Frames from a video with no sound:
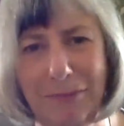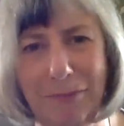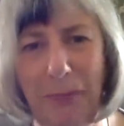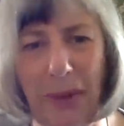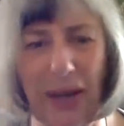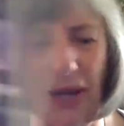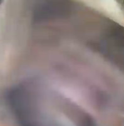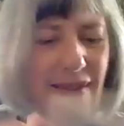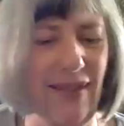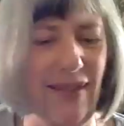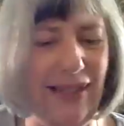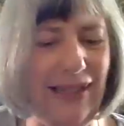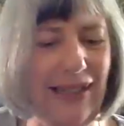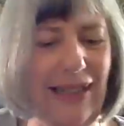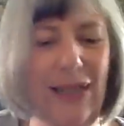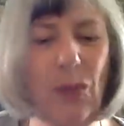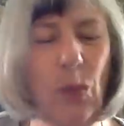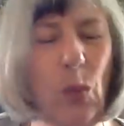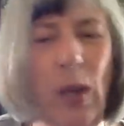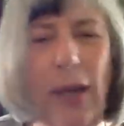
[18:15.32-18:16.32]

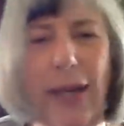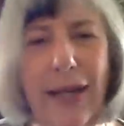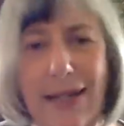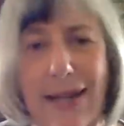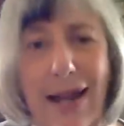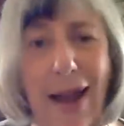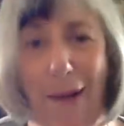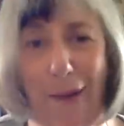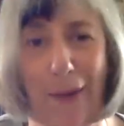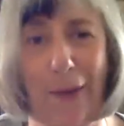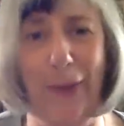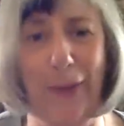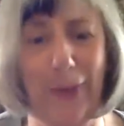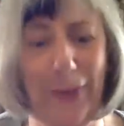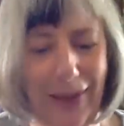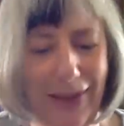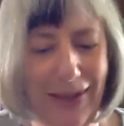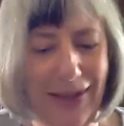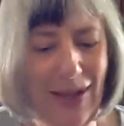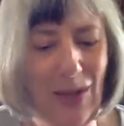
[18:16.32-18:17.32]
basically. We know
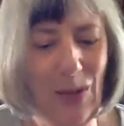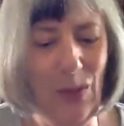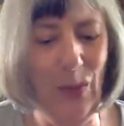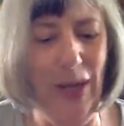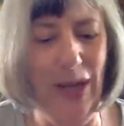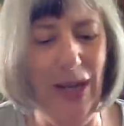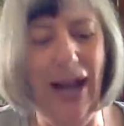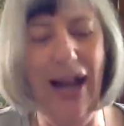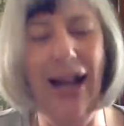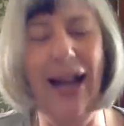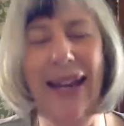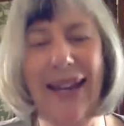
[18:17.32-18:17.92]
we are